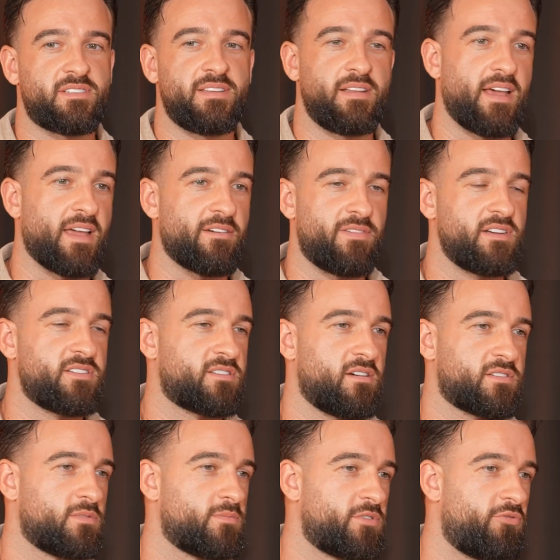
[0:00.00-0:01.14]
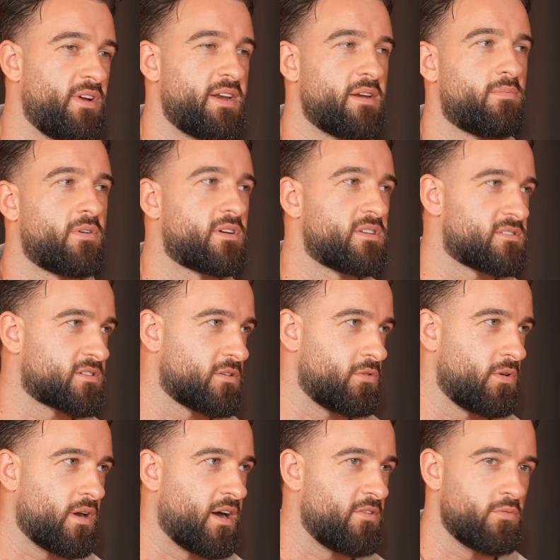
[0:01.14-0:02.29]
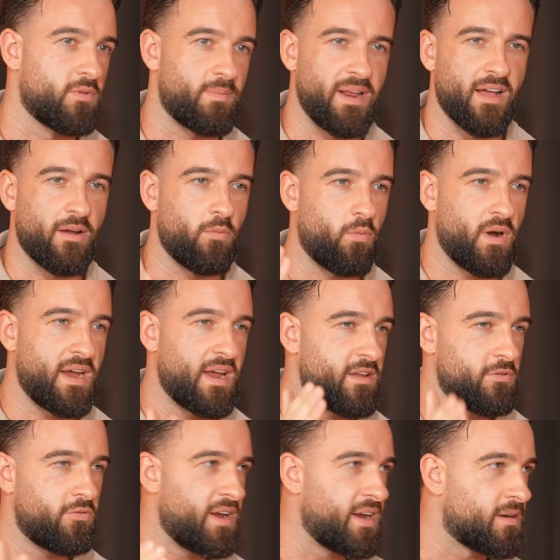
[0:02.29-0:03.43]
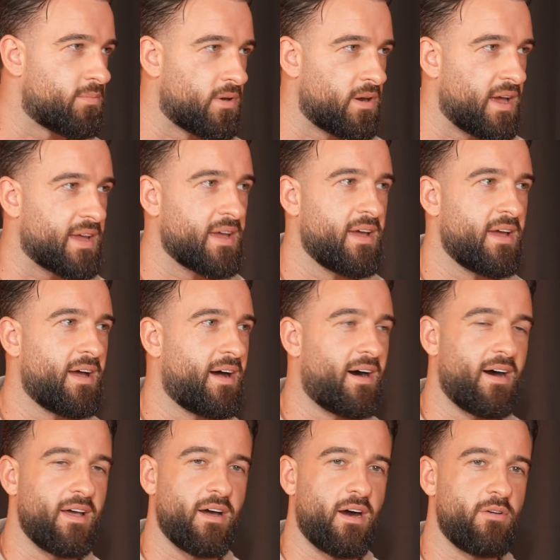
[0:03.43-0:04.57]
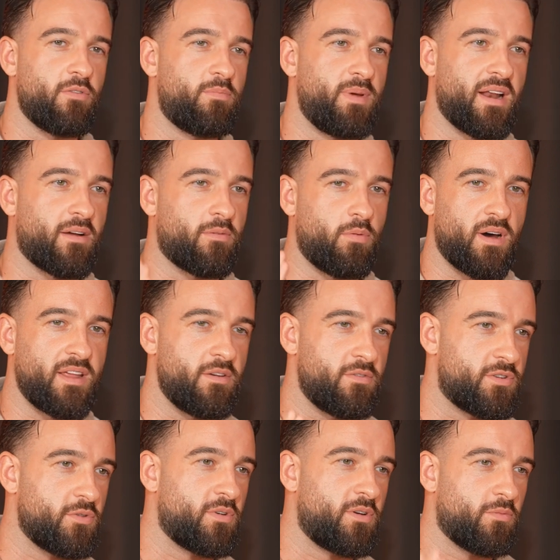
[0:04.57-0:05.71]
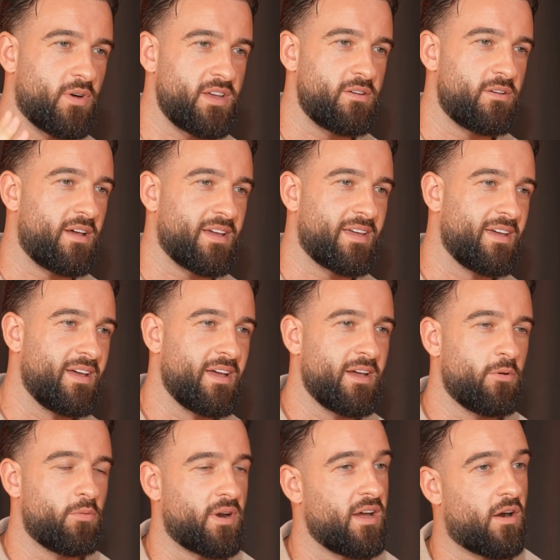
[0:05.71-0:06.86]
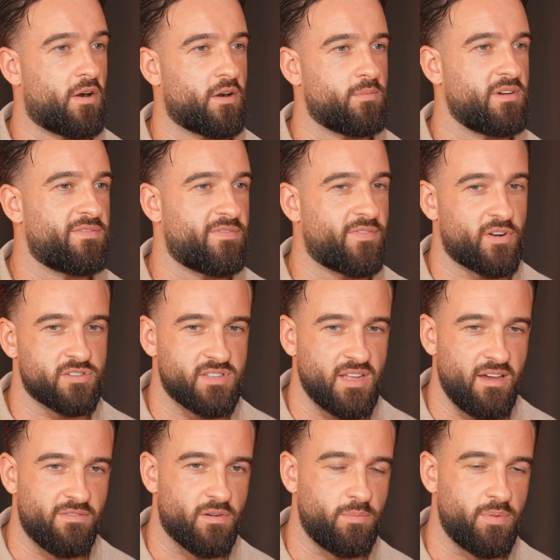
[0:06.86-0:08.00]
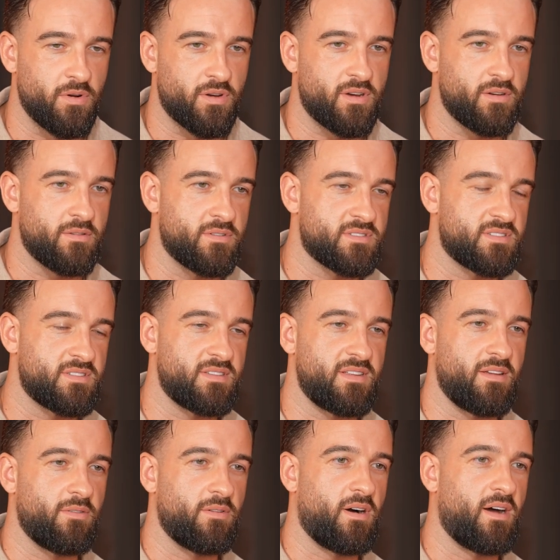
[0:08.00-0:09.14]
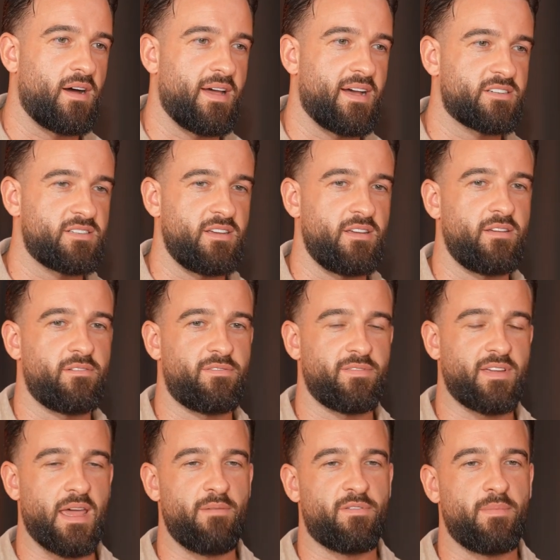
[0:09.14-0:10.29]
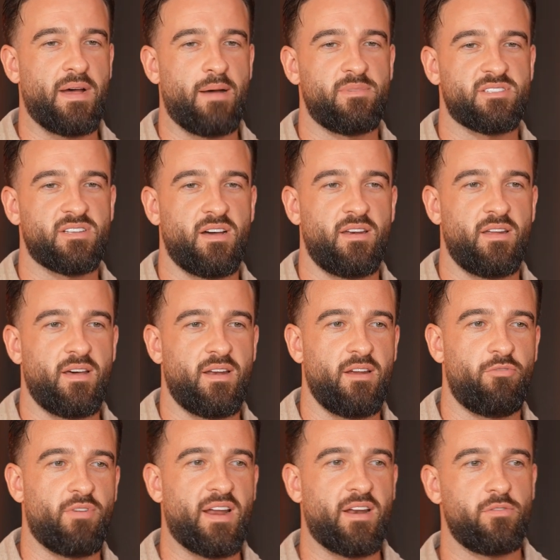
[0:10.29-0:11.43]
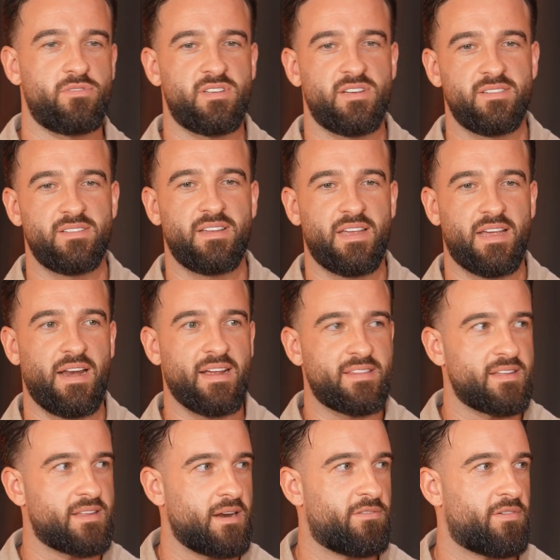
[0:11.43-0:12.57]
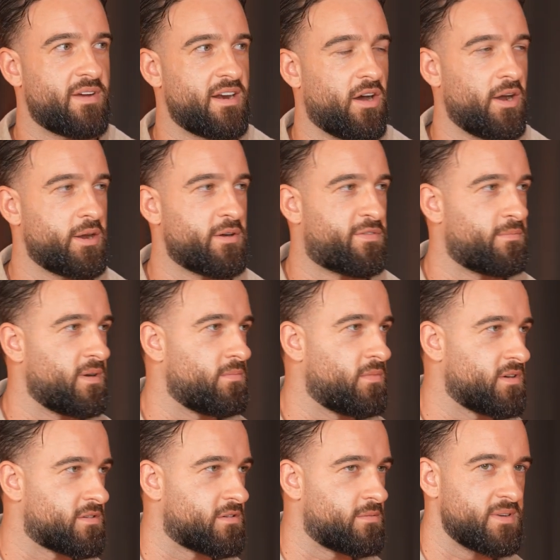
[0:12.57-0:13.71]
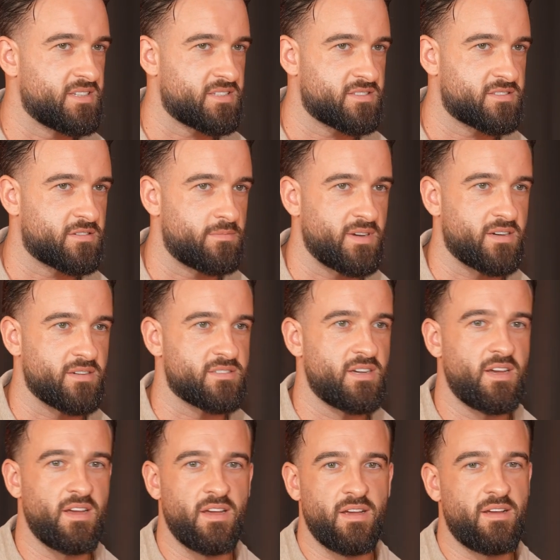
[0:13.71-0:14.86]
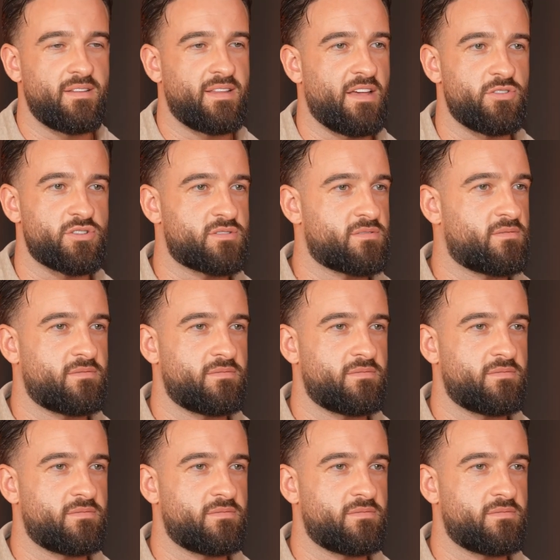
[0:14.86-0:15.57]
like, if I saw someone reading a book in school, I would be like, why are you reading? Like, I would be like, what are you doing? Why are you, like, when I ordered my first ever book, I actually came from Amazon, and I ran out to collect the delivery and hide it from my mother and my sister, because they just